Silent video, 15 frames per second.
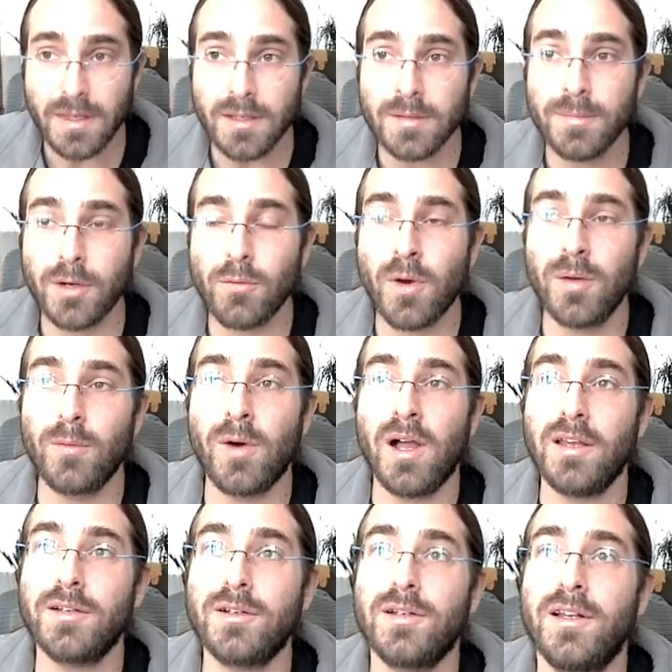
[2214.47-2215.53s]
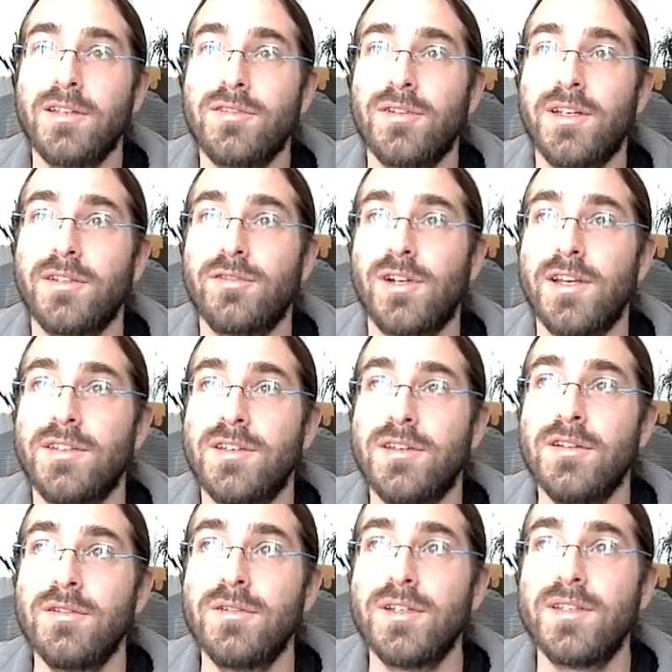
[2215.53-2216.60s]
But what wallet clustering tries to
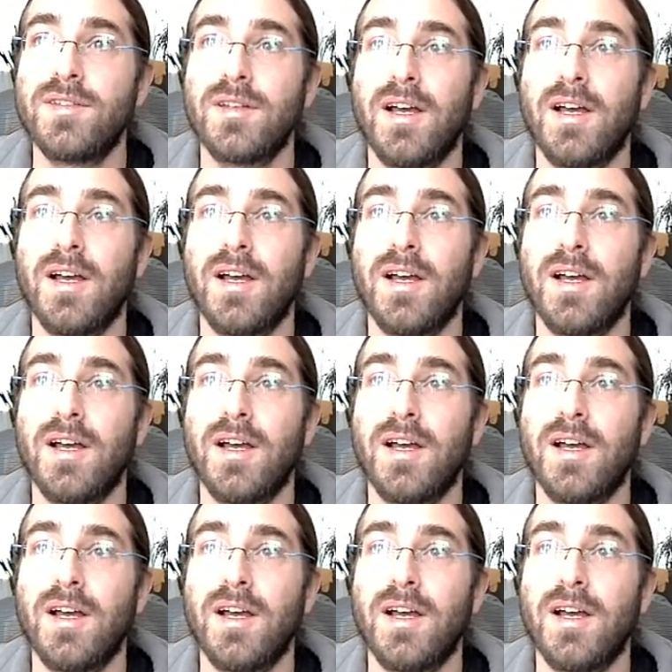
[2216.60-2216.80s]
do is